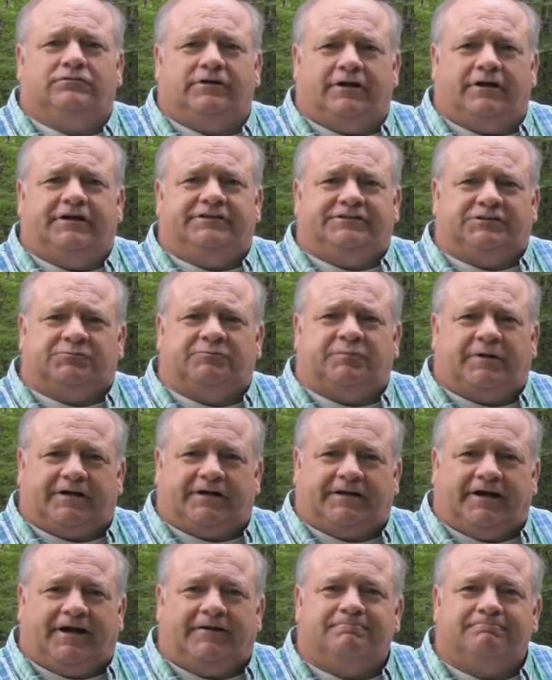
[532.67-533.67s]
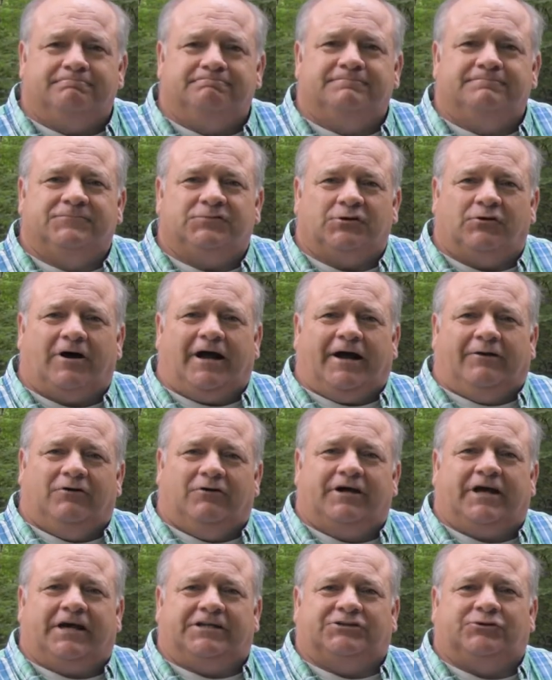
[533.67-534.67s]
that I just picked up. So I
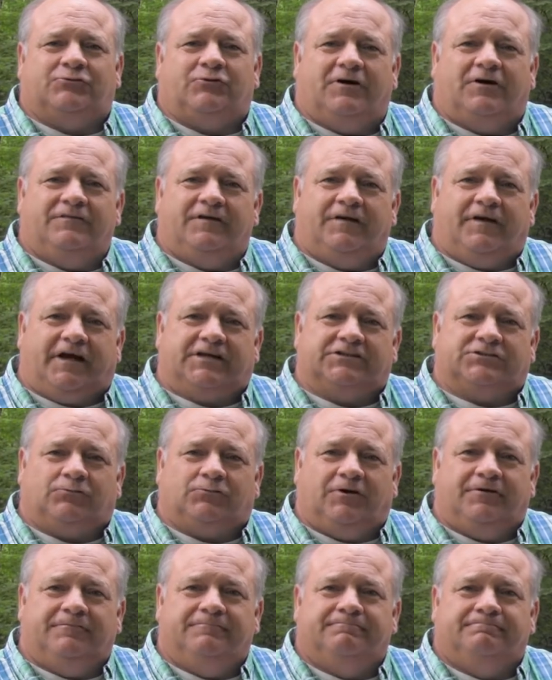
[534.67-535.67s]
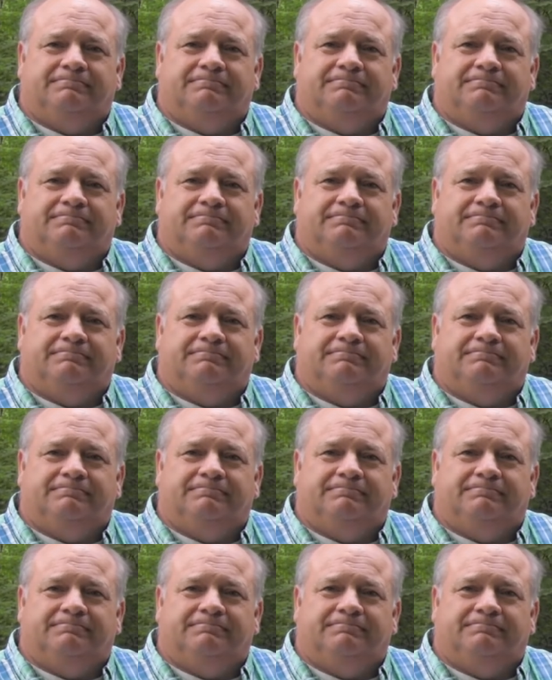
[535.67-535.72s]
will catch you on the next one.